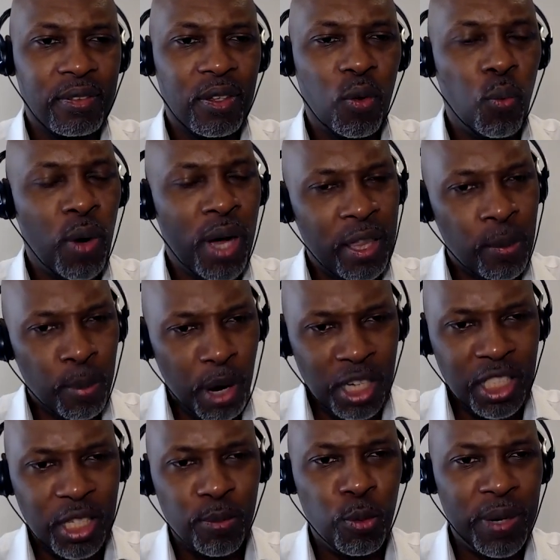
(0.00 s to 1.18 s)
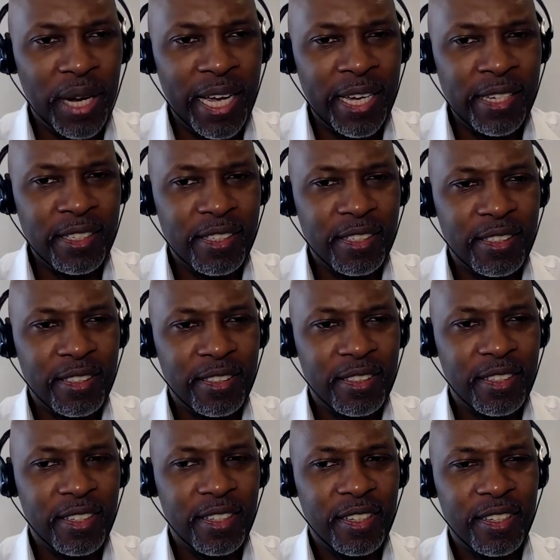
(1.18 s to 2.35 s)
where the basketball players,
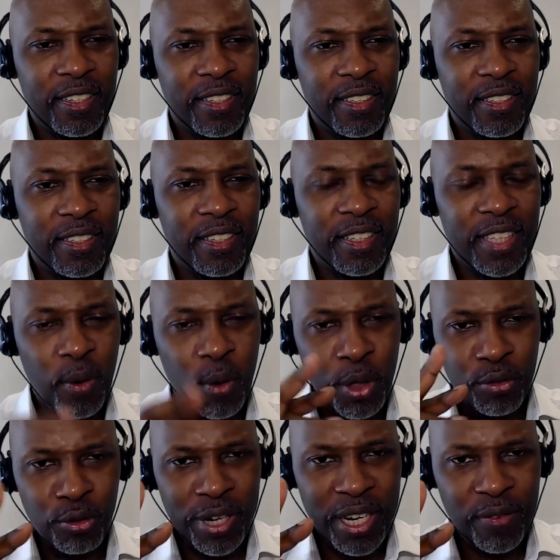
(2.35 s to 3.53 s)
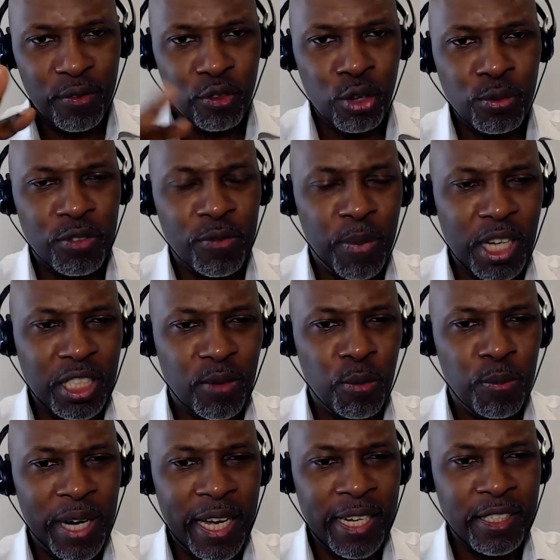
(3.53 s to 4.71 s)
there were 3 different groups of basketball
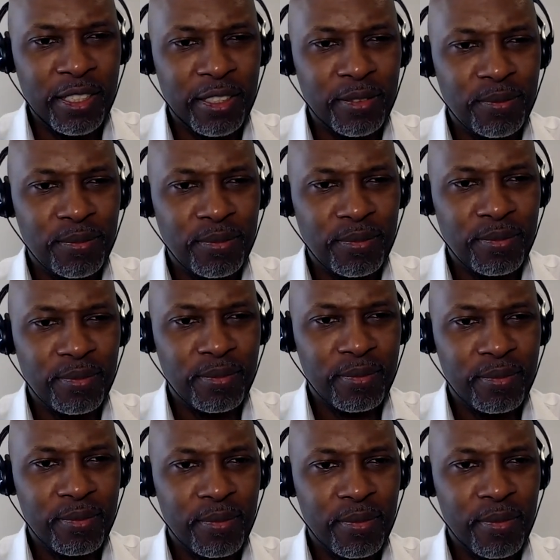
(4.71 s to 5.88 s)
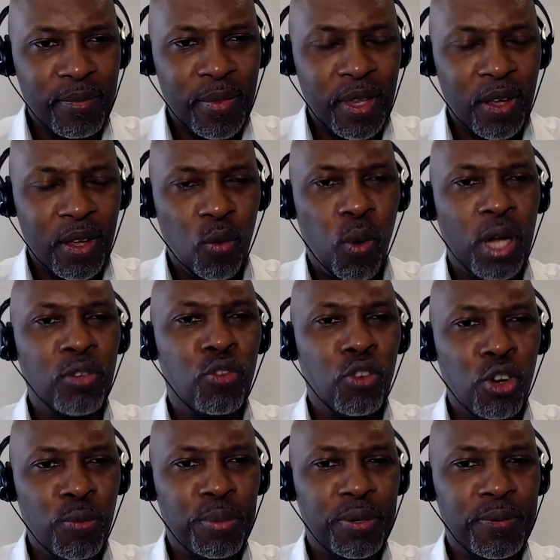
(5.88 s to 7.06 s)
players. One
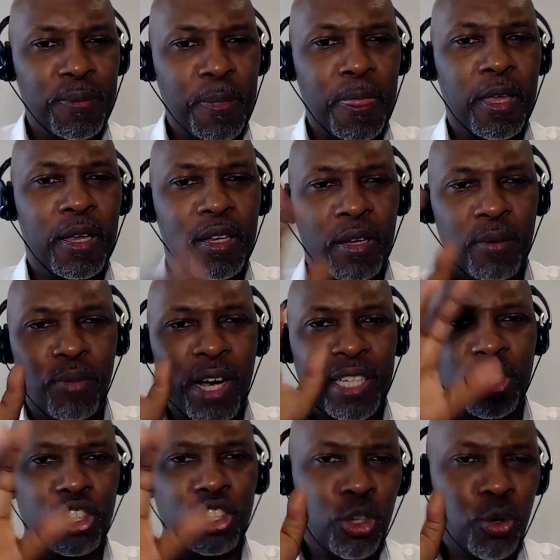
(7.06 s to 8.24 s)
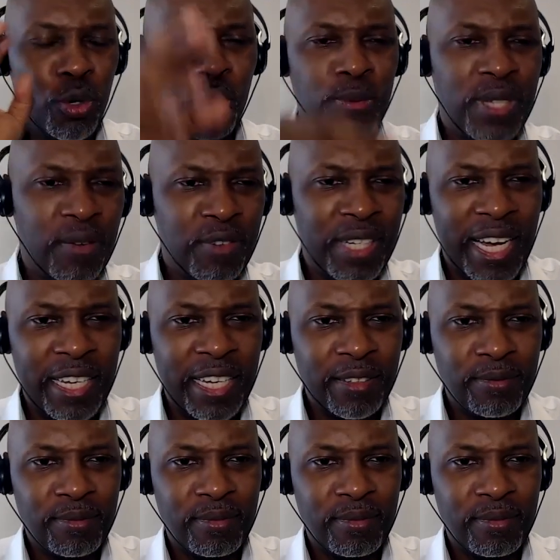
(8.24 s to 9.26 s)
group practiced shooting hoops every day.